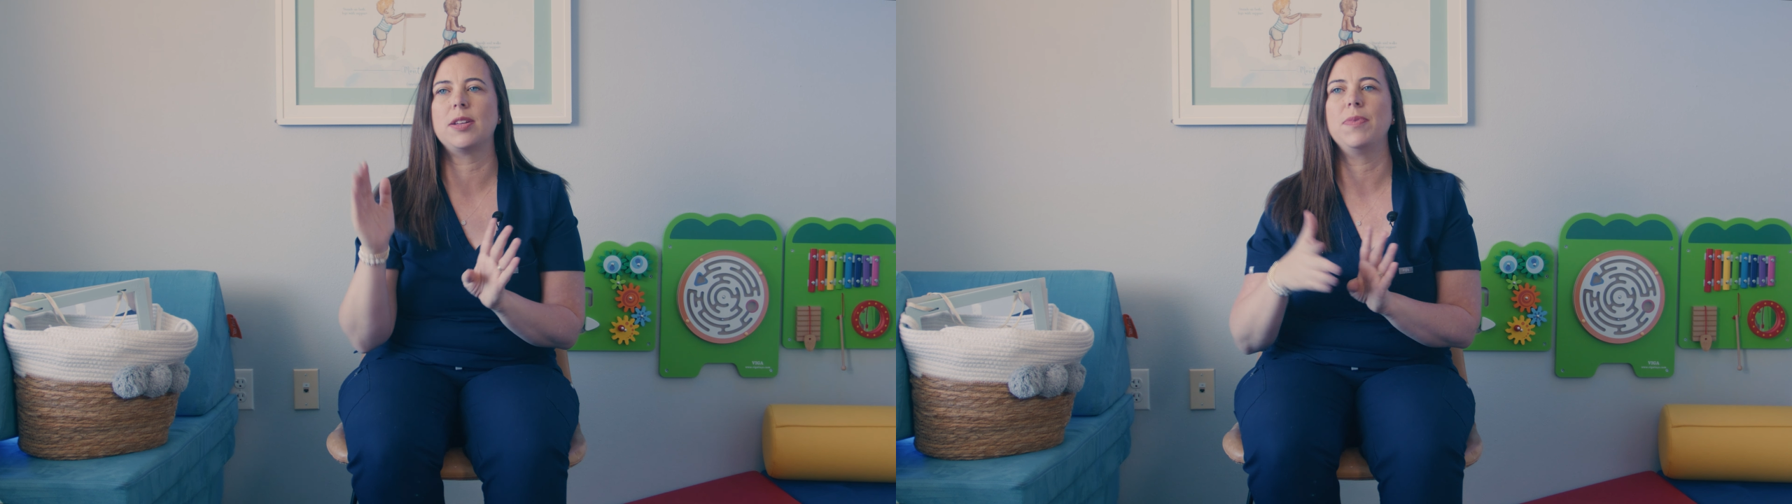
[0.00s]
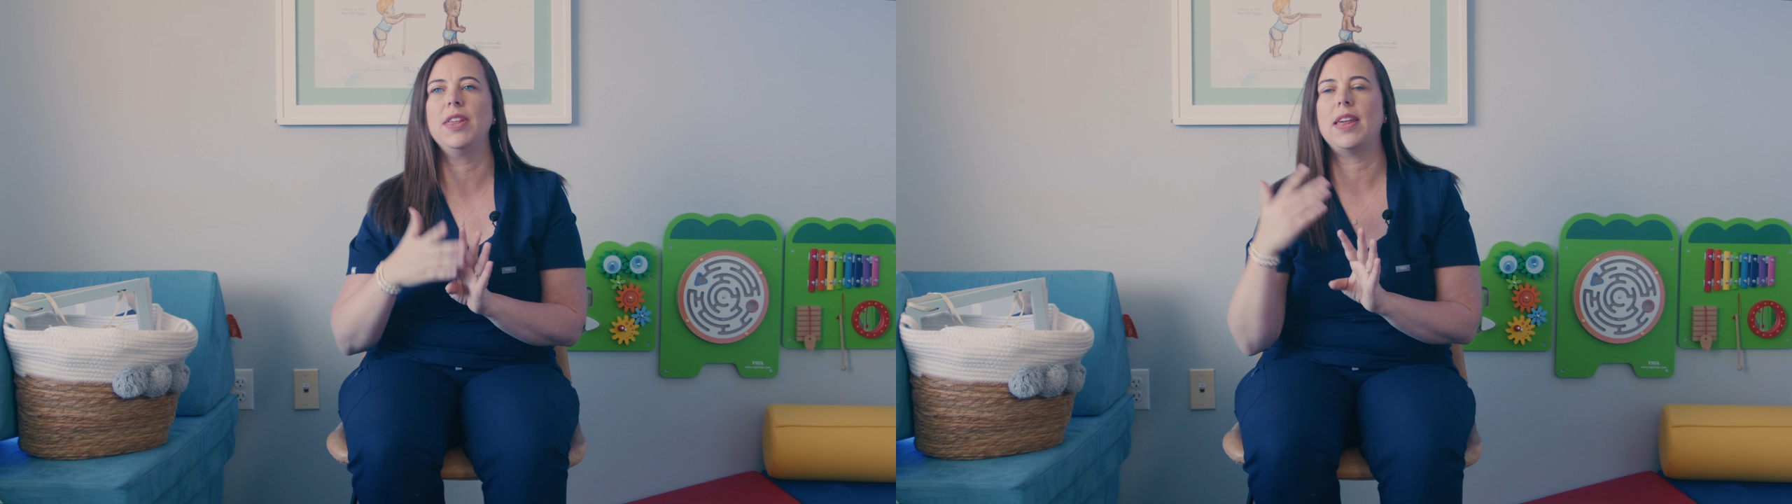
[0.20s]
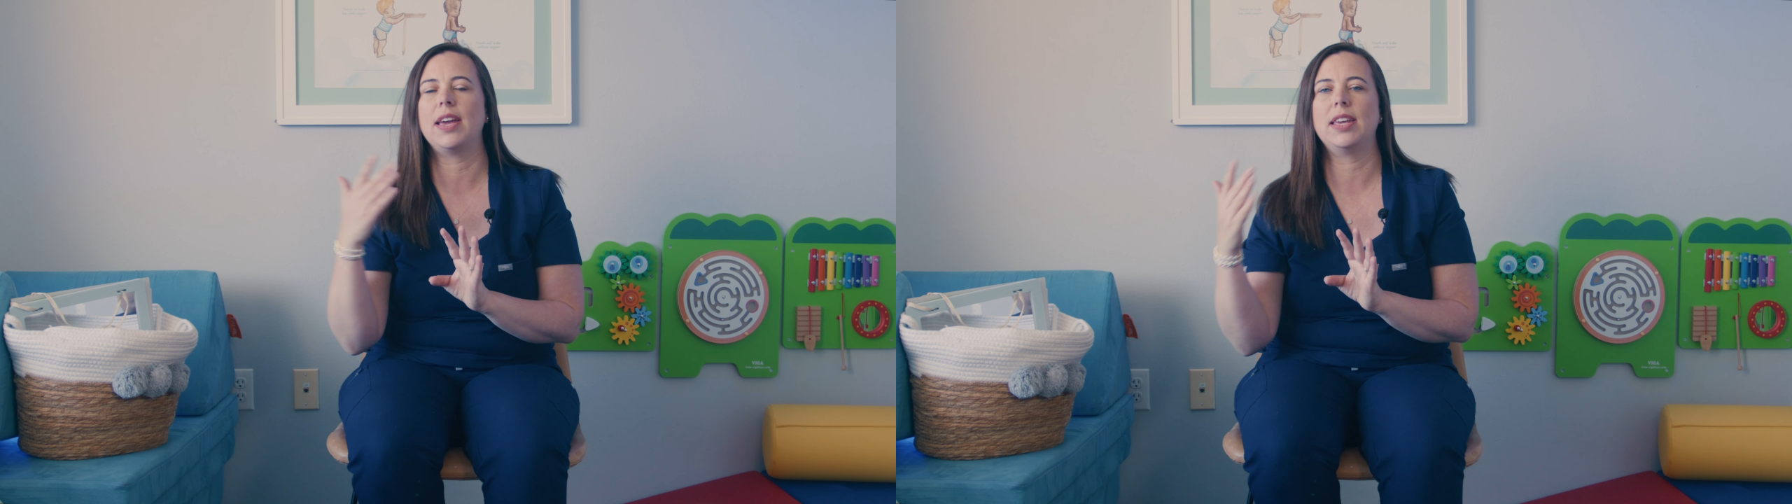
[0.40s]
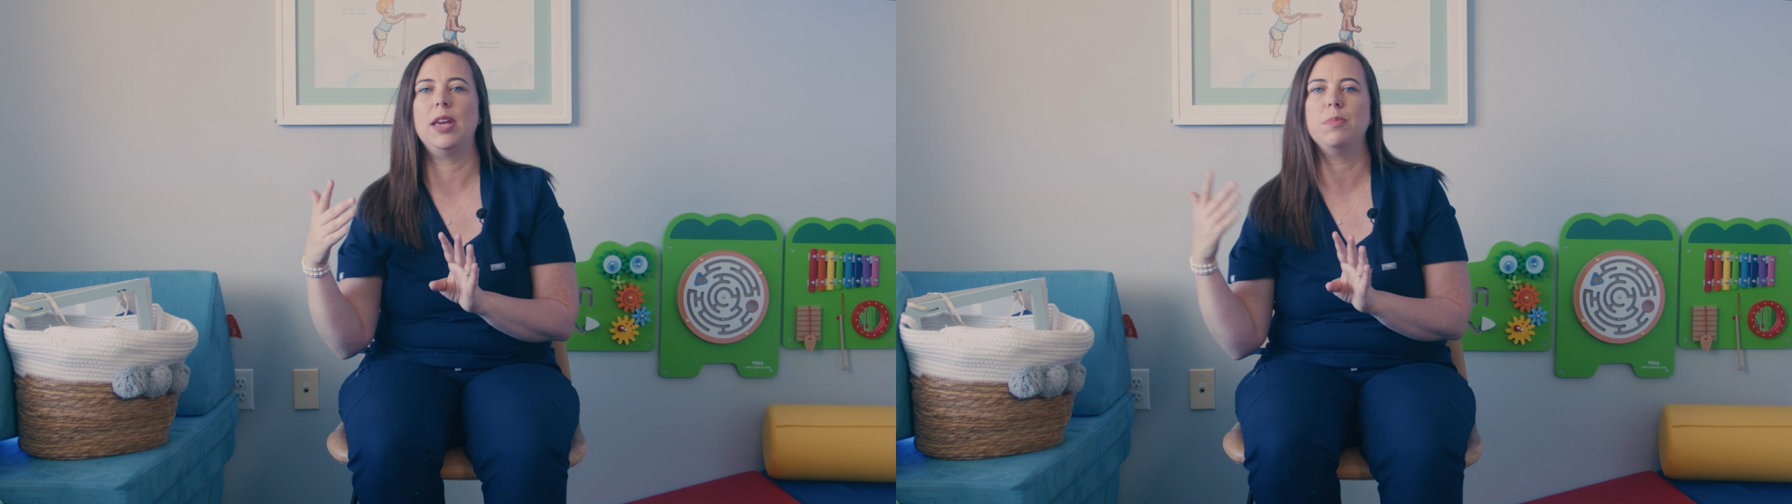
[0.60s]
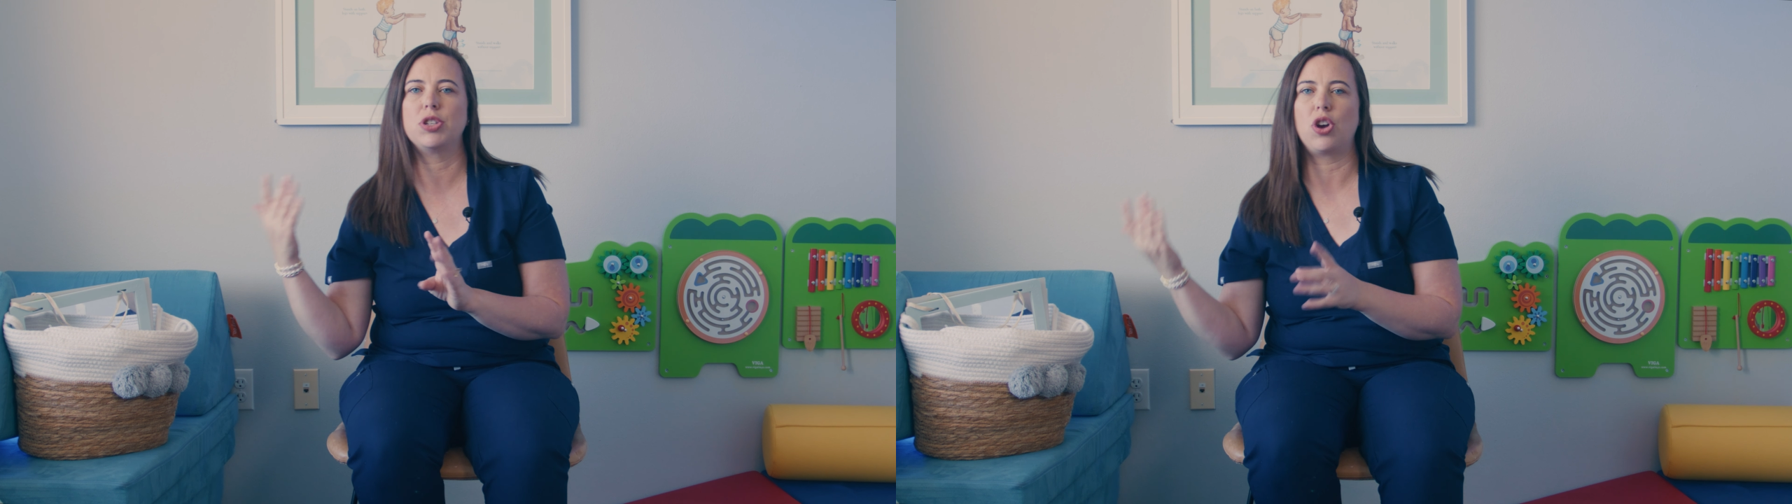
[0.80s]
something that
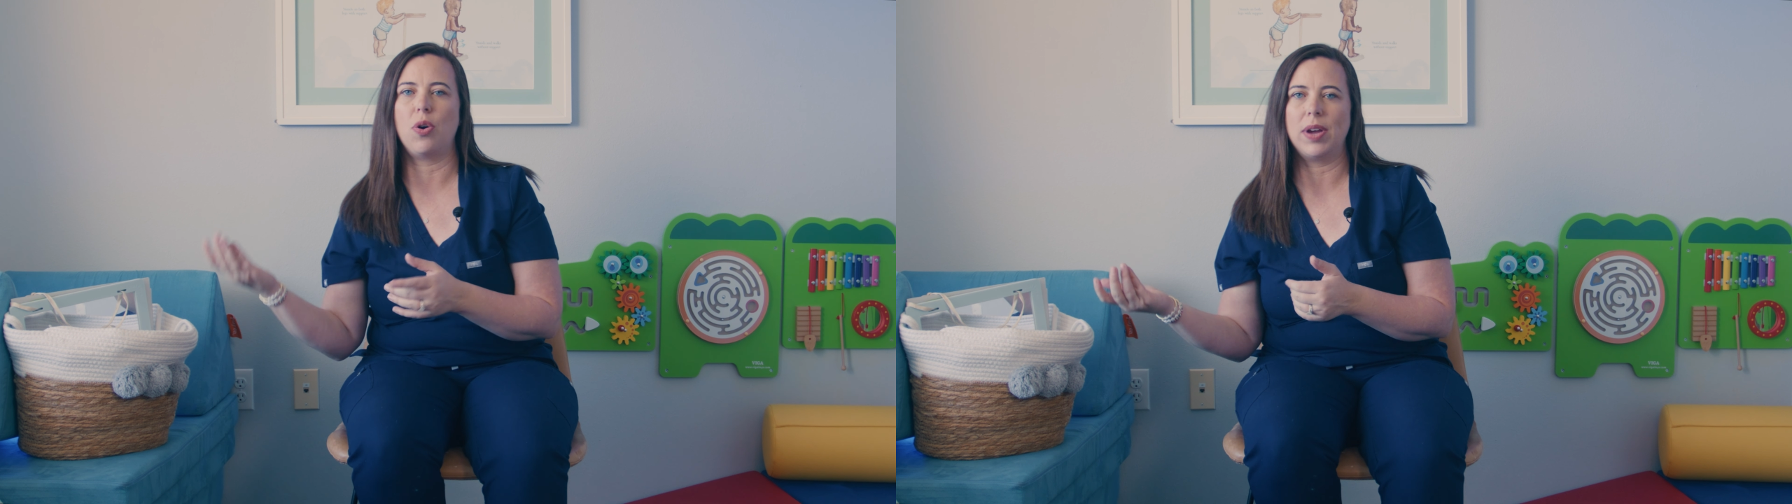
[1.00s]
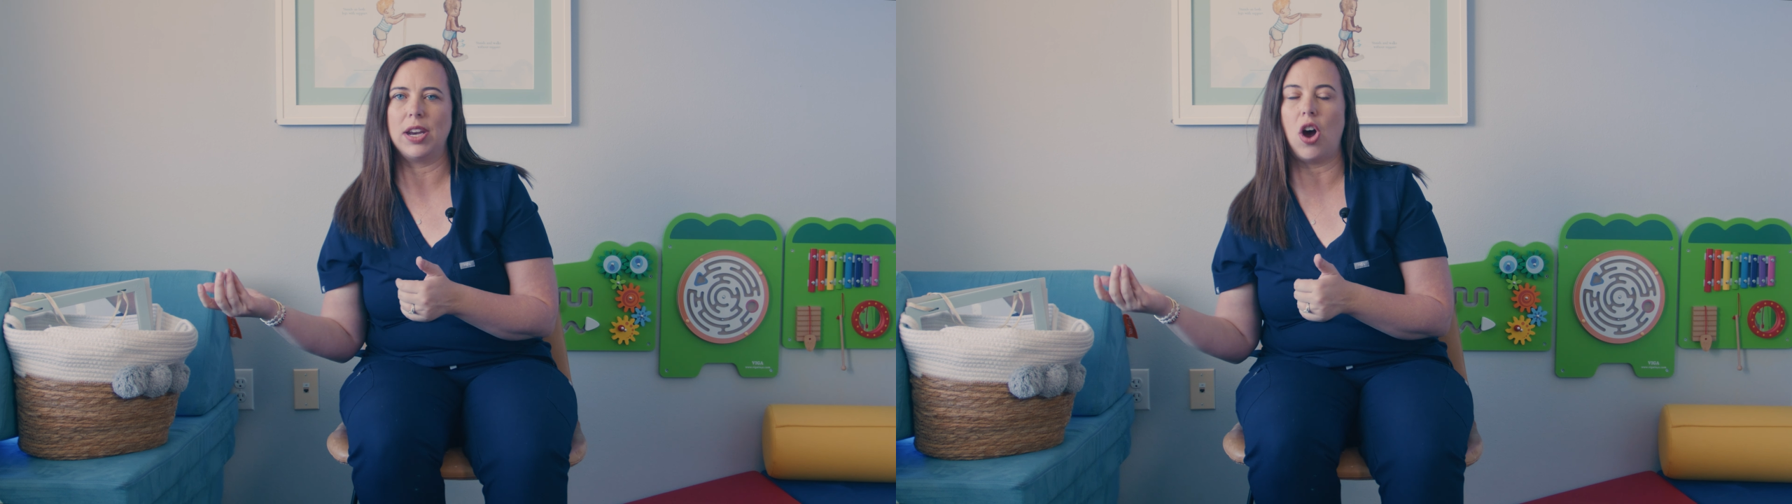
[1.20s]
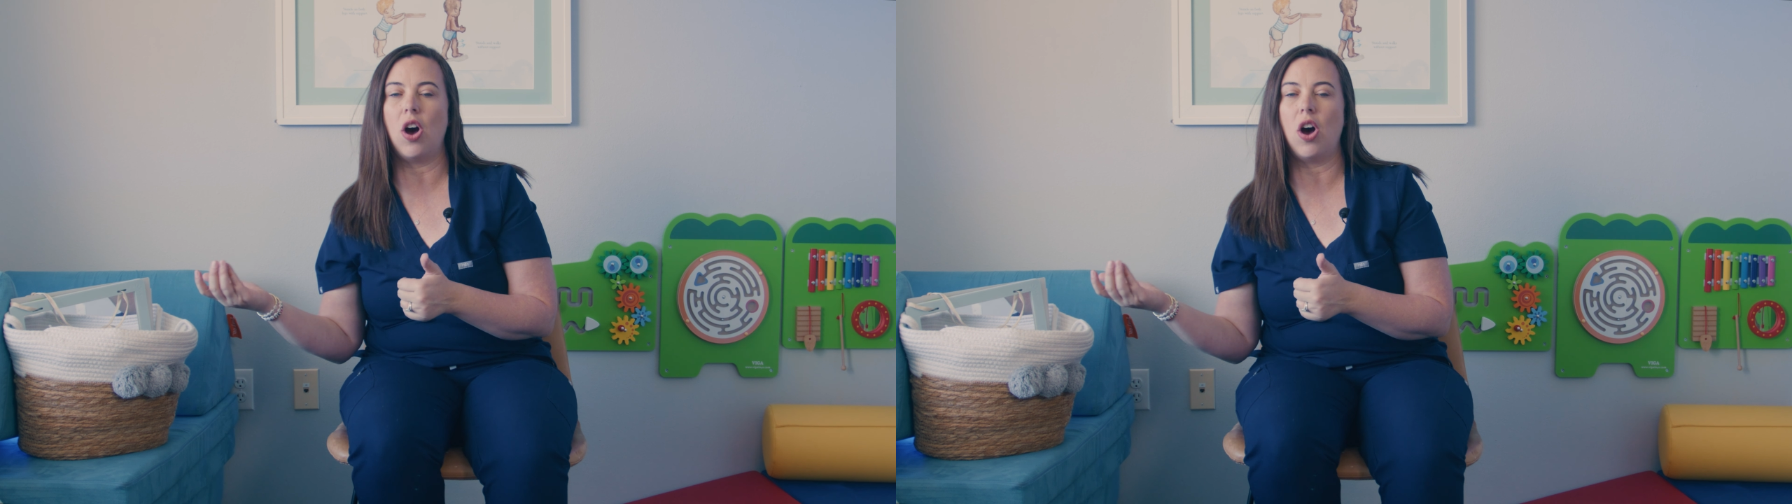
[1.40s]
keeps going